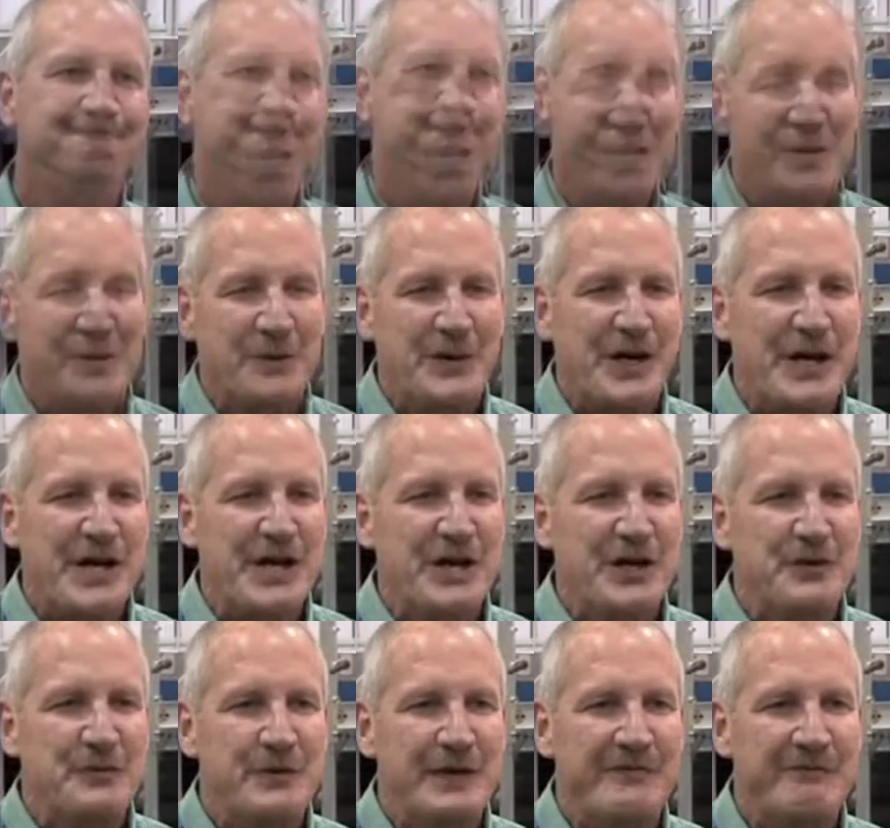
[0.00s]
At
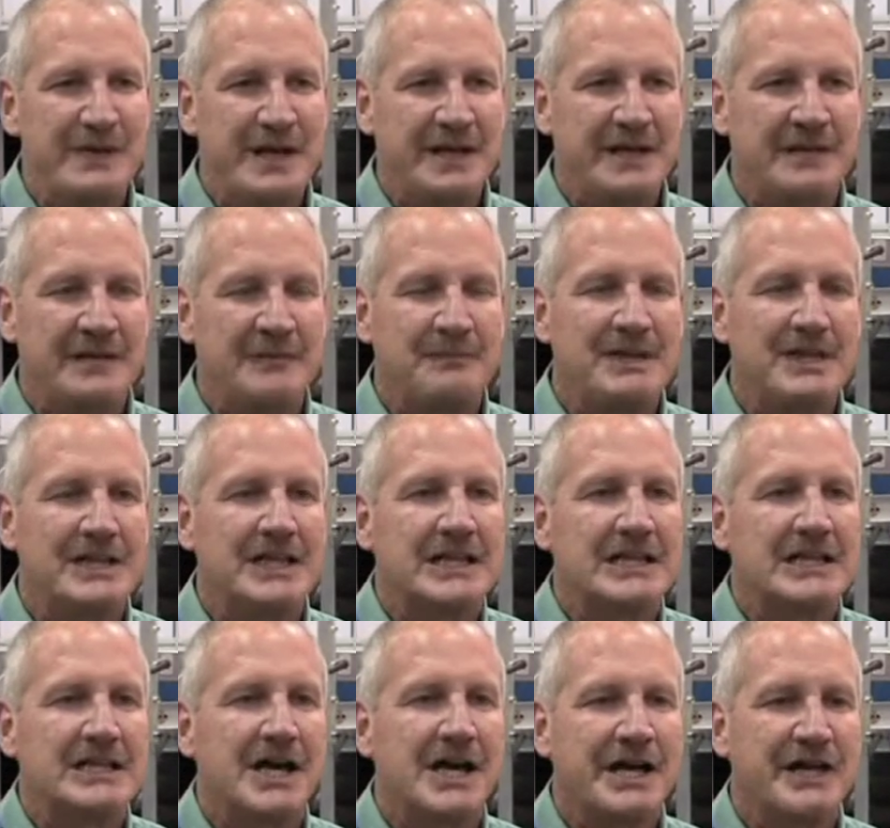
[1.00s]
Raker, we've been in the plug
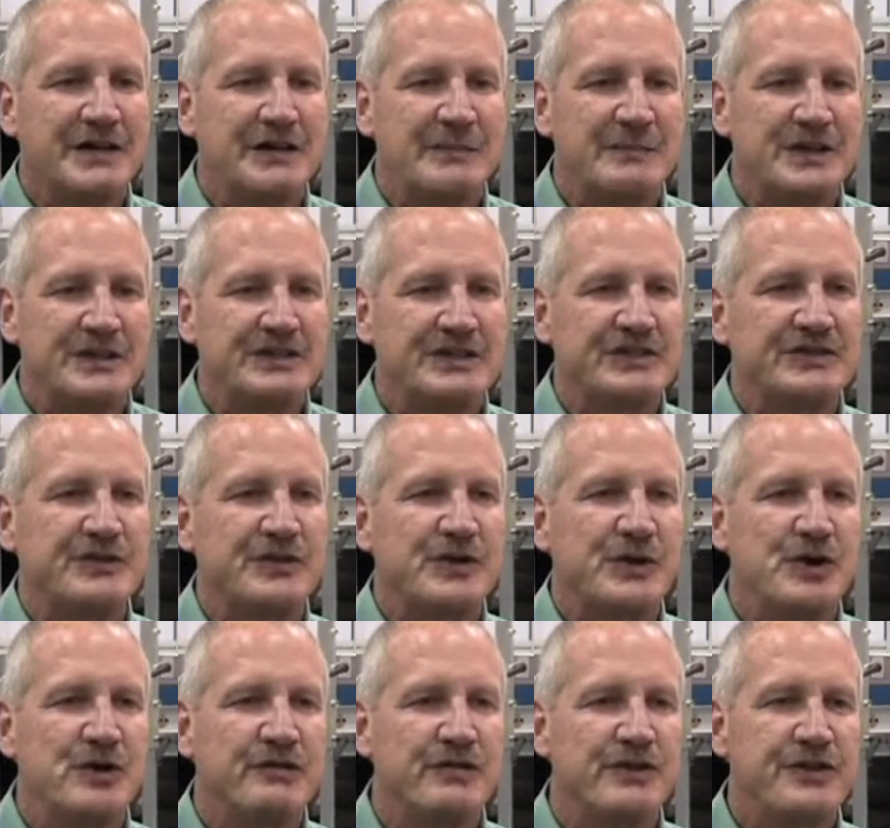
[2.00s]
and liner business for
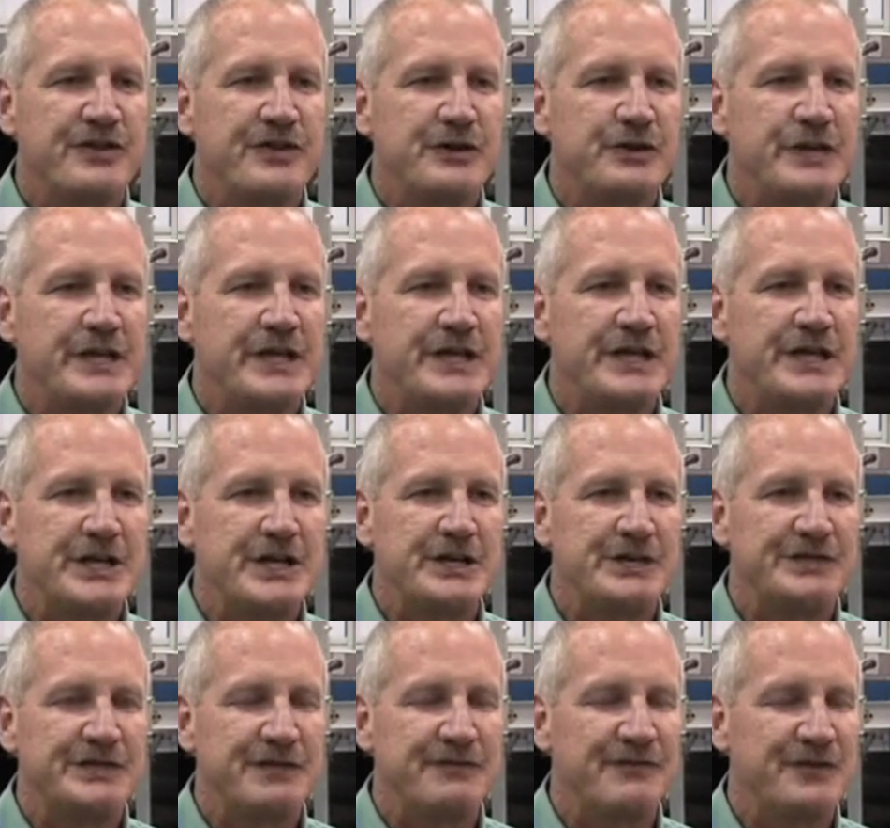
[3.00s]
over 30
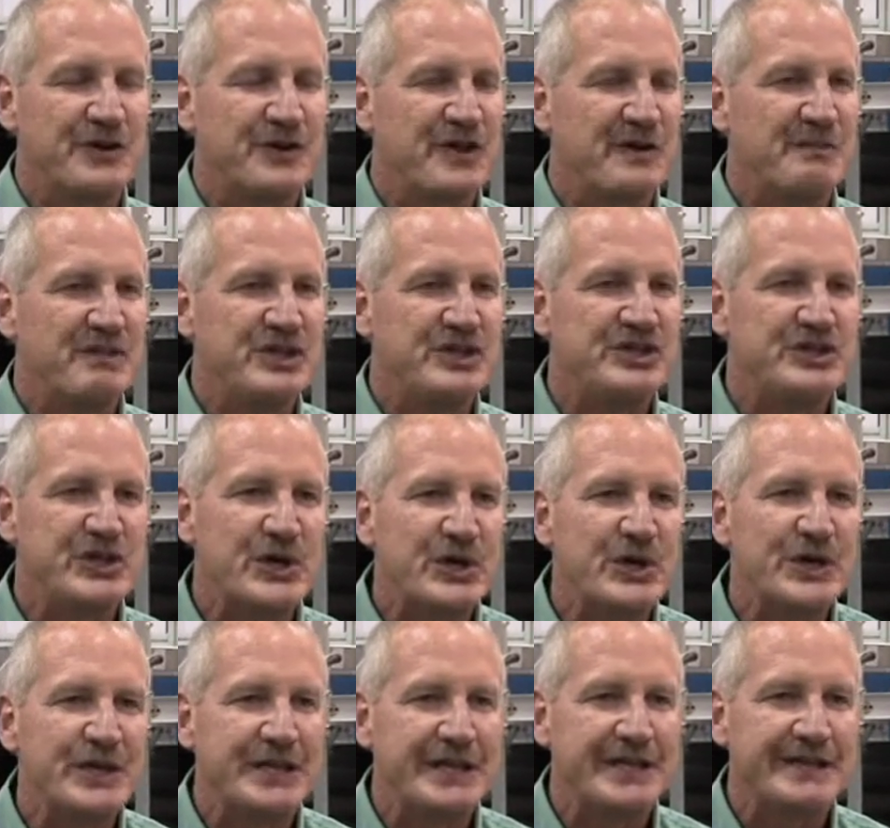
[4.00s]
years, and for the
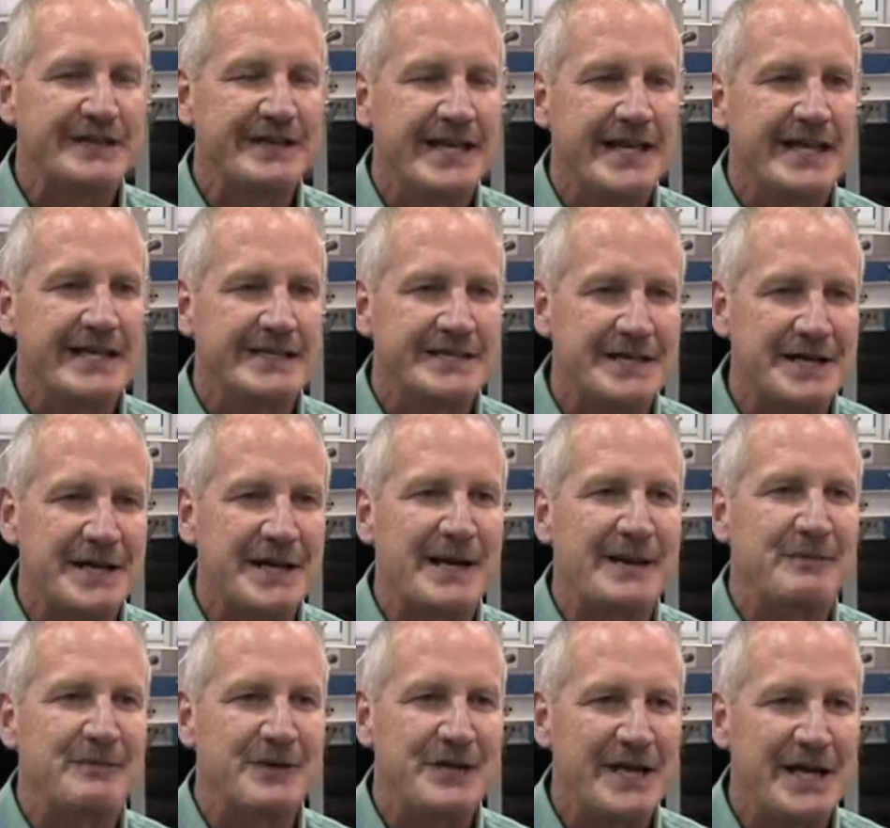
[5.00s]
majority of that
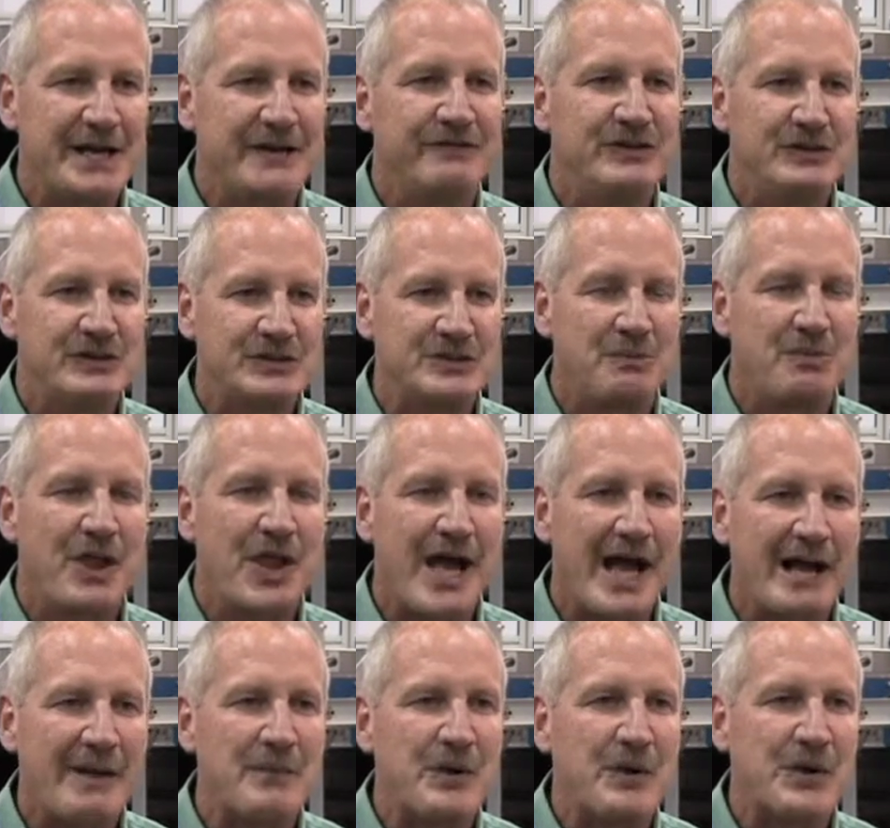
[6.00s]
time, we have used
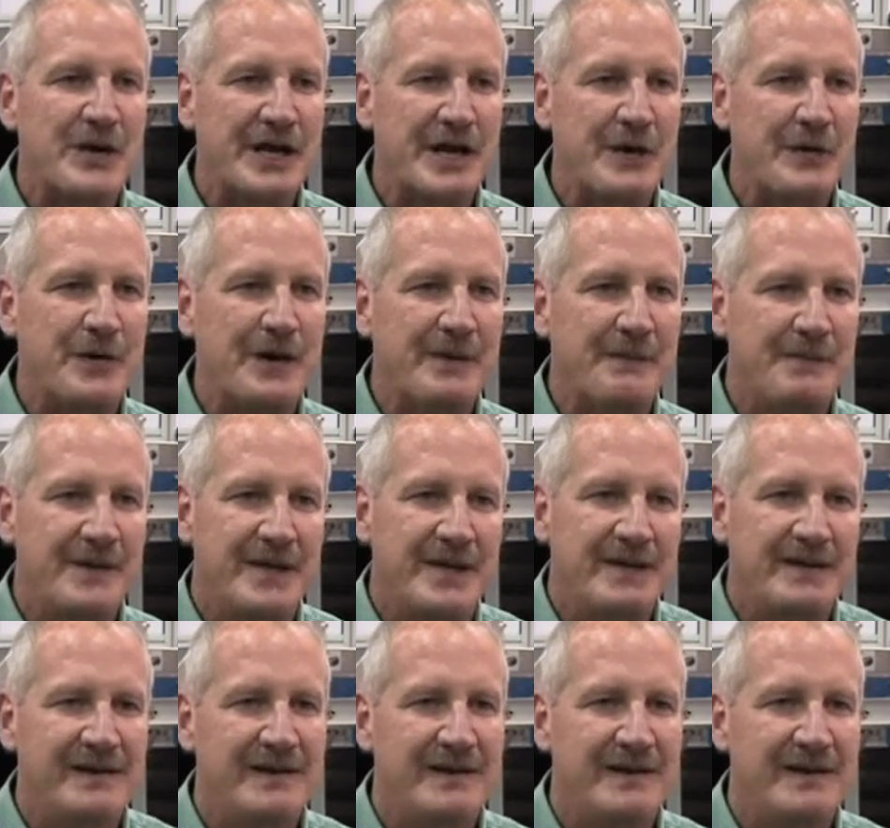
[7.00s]
Blackmore equipment.